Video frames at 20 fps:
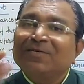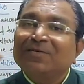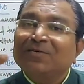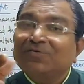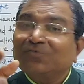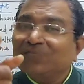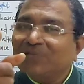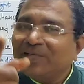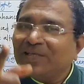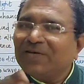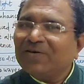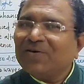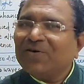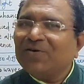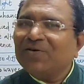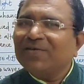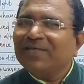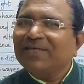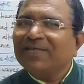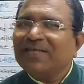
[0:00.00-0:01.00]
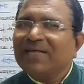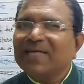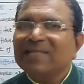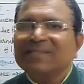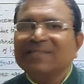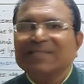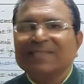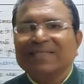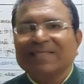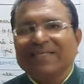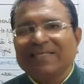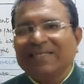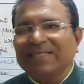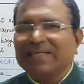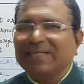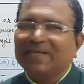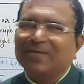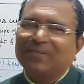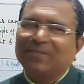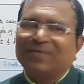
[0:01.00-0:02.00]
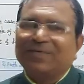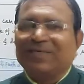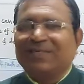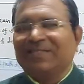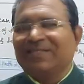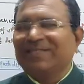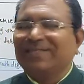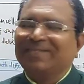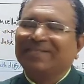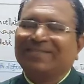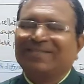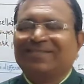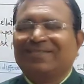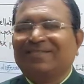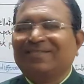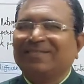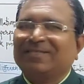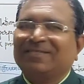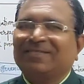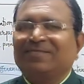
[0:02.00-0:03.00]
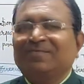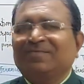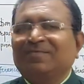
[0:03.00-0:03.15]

we call it as interference.